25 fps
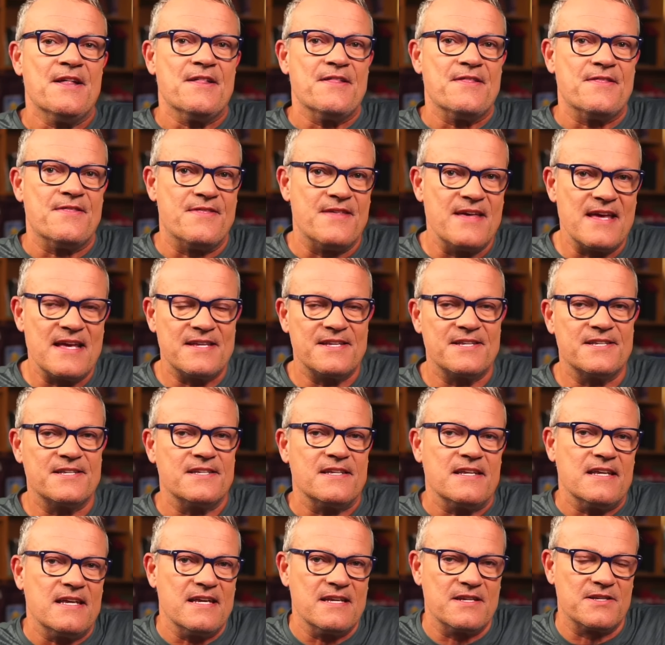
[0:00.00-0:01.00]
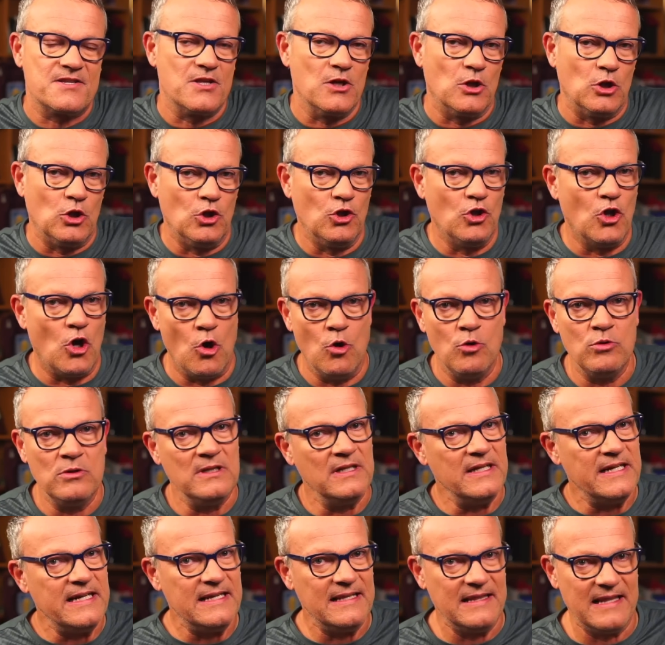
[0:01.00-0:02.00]
this is the
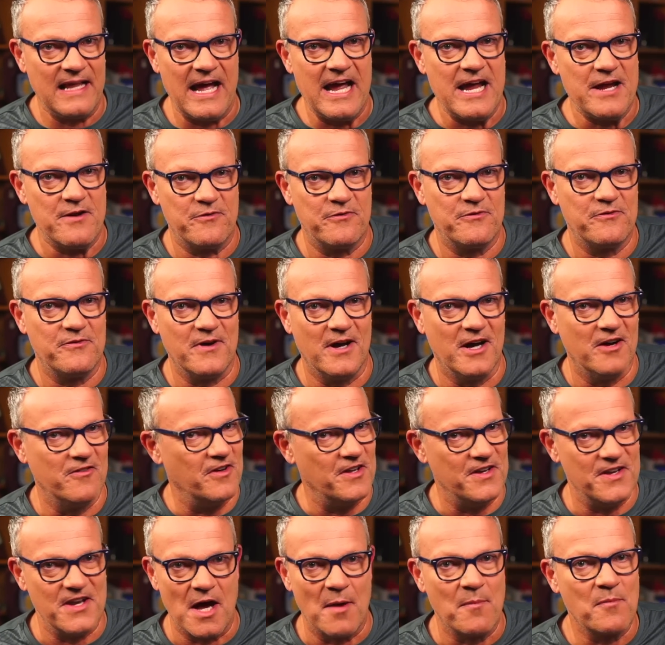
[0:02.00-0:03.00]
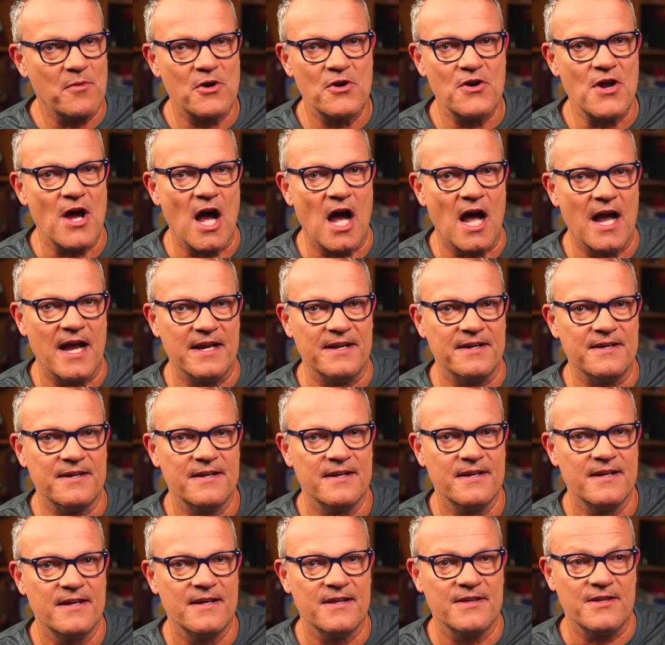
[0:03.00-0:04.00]
lonely life of a number 9.
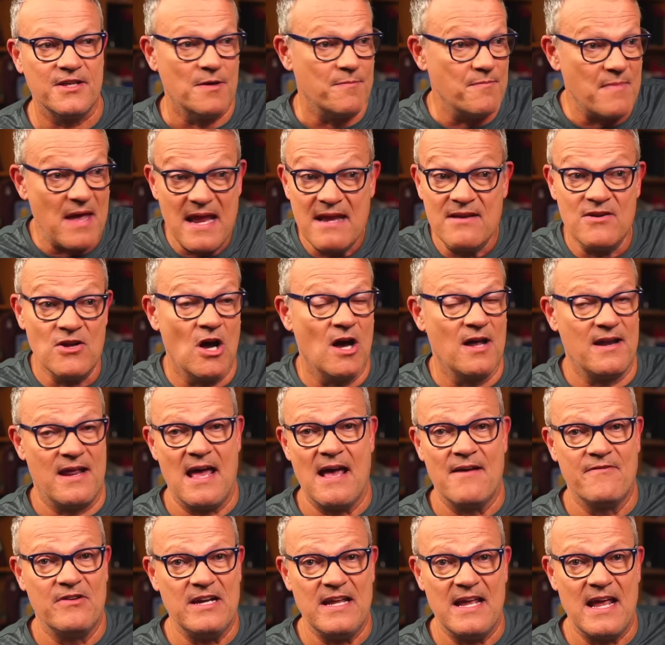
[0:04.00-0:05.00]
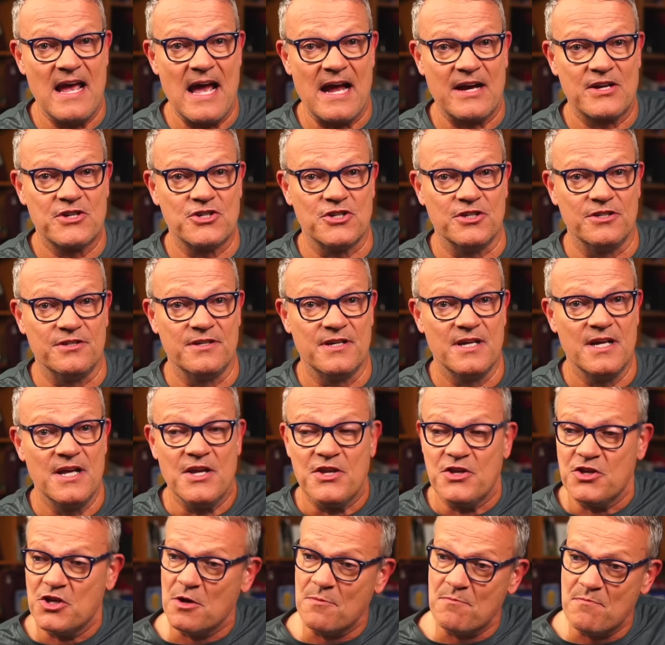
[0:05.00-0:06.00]
You may not have any action.
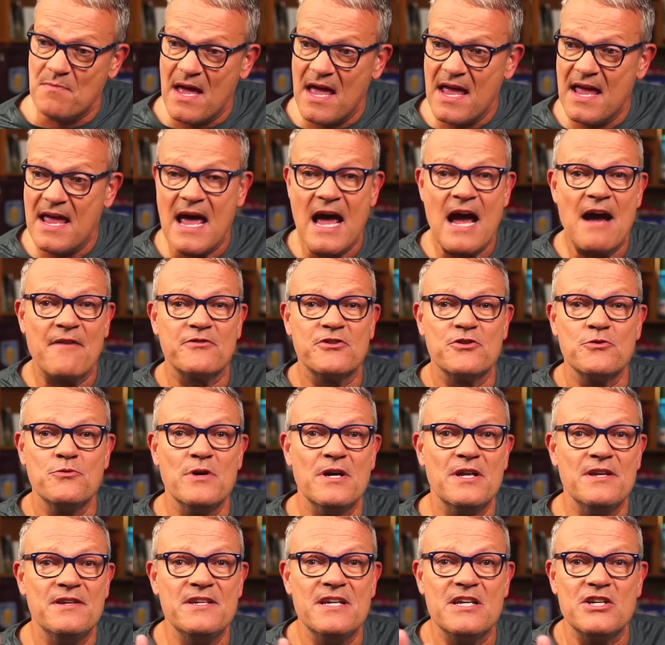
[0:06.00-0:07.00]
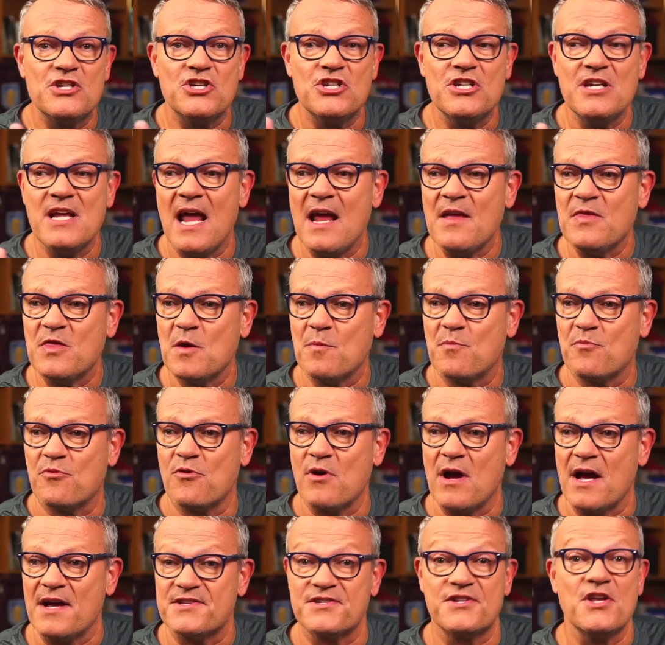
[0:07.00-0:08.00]
You may have to initiate the
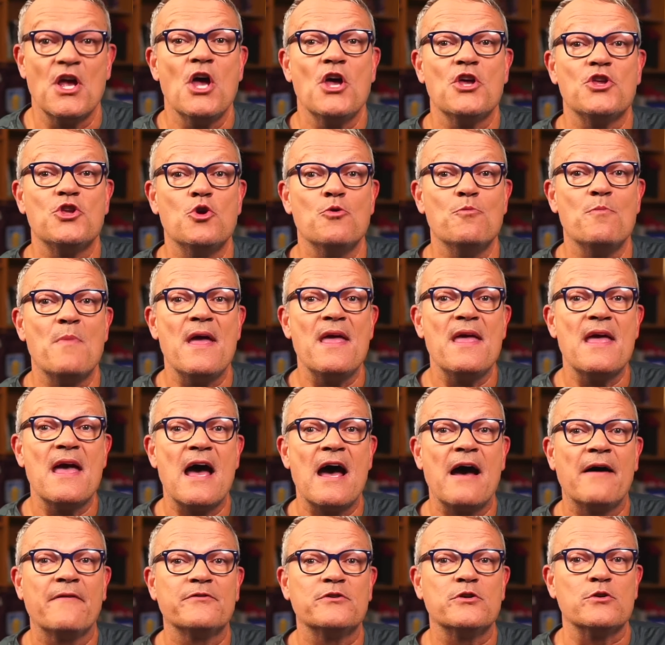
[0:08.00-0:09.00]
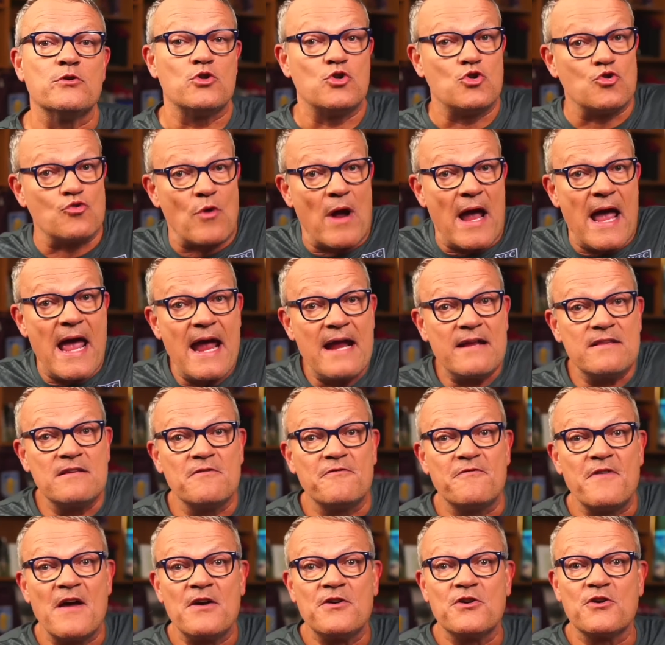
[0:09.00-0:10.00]
press. You may have to drag
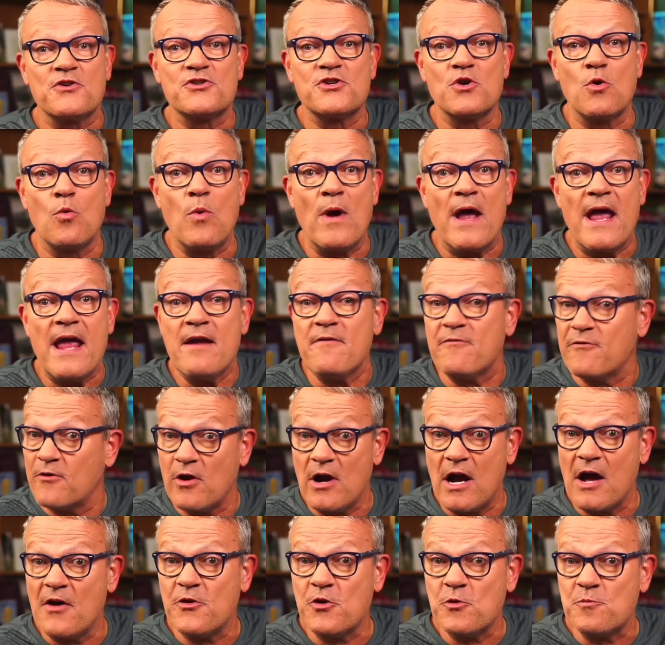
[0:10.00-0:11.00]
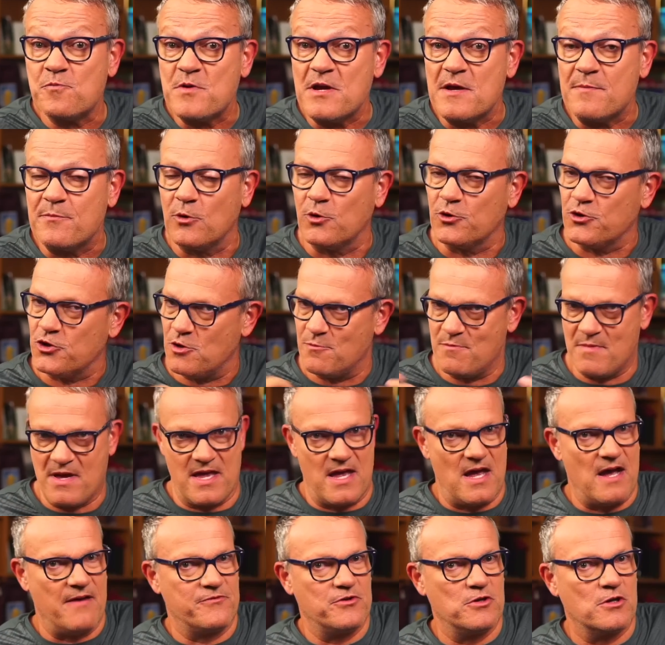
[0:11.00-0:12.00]
defenders away for other people. You may
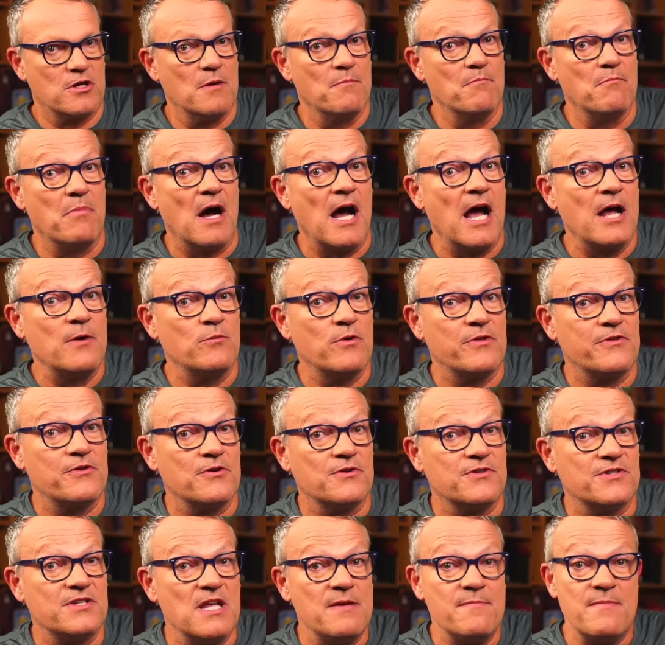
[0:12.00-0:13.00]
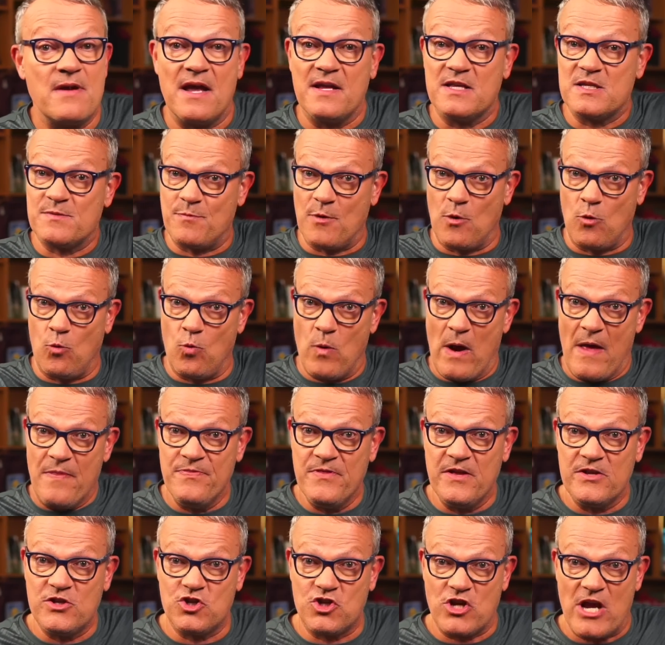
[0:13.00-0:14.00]
have to combine with your teammates, but
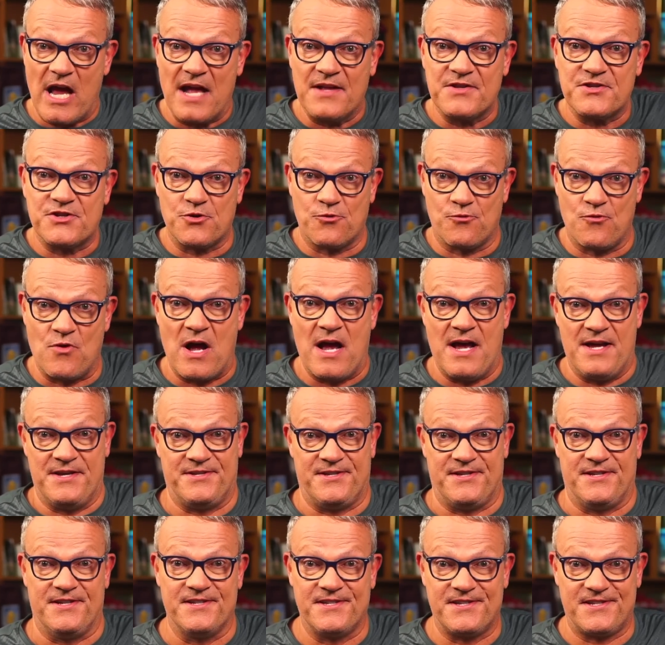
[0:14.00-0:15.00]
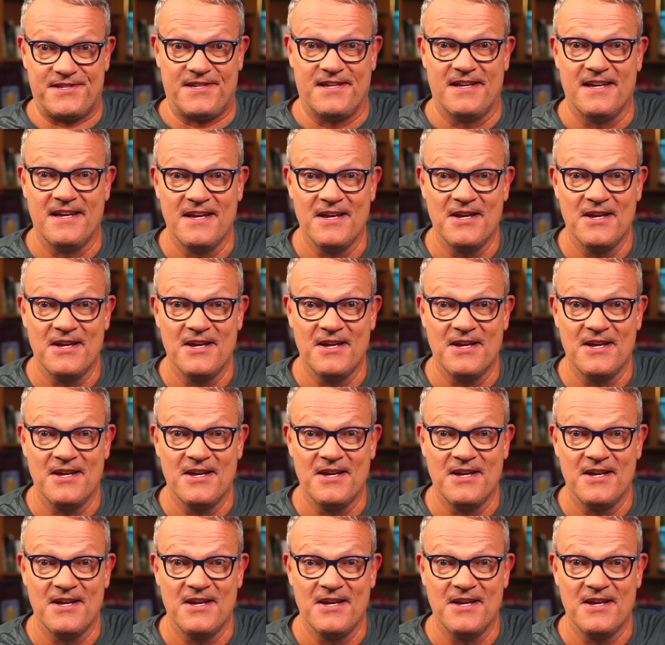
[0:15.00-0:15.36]
when the chance arises,